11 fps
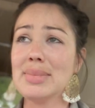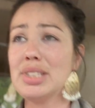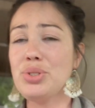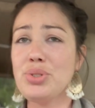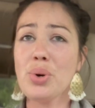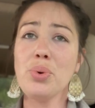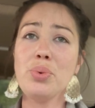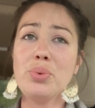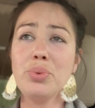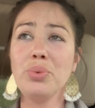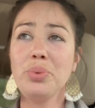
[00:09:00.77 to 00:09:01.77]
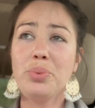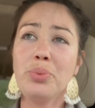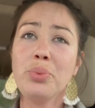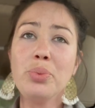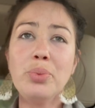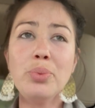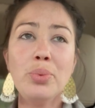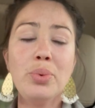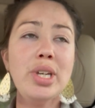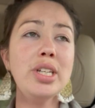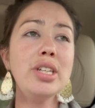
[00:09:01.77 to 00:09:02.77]
so
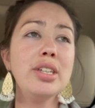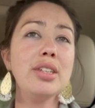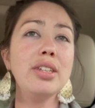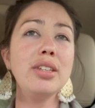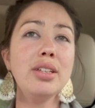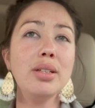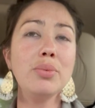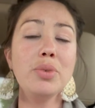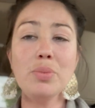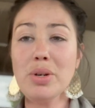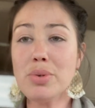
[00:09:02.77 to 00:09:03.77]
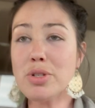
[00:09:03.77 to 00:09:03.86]
when we were